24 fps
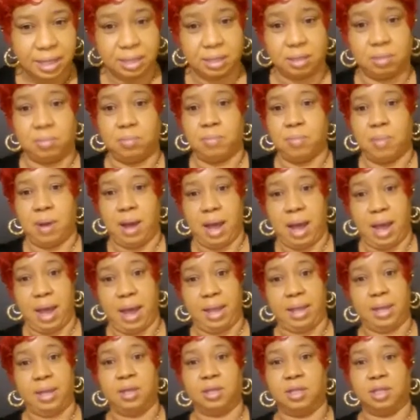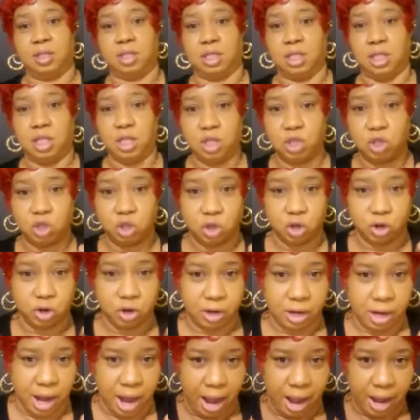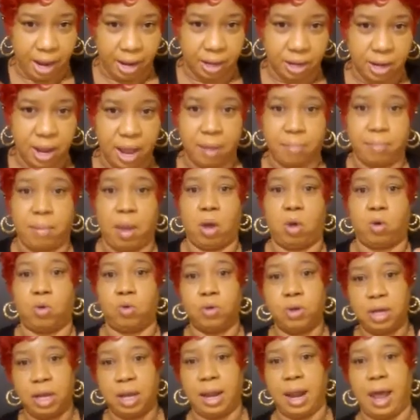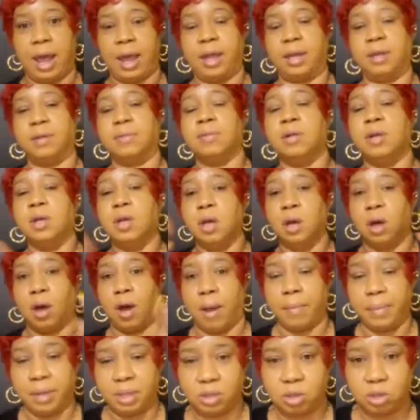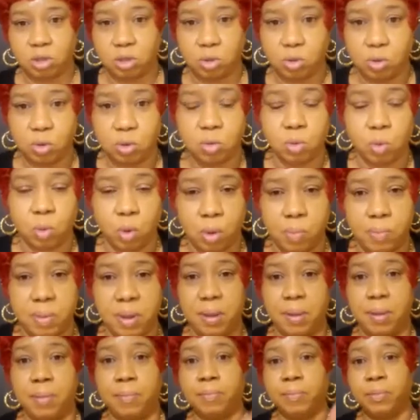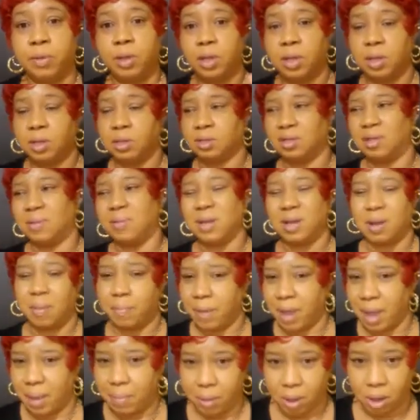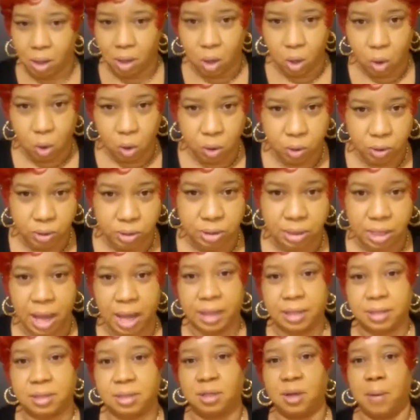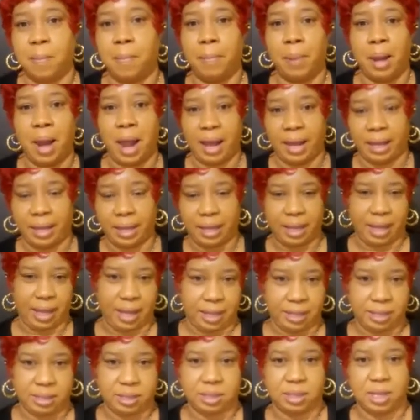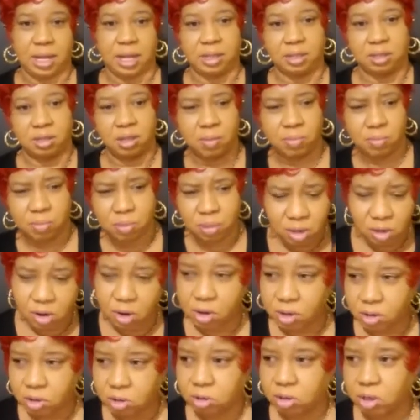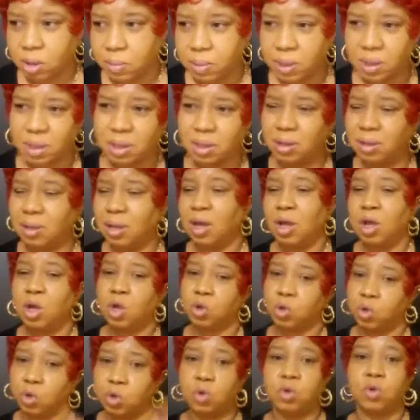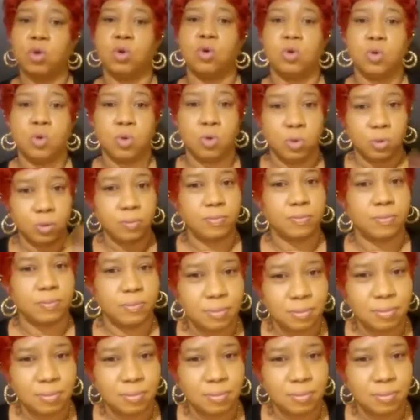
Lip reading: is my t-shirt line and my hoodie line. Coming soon will be some little baby clothes and some blankets and some, some little new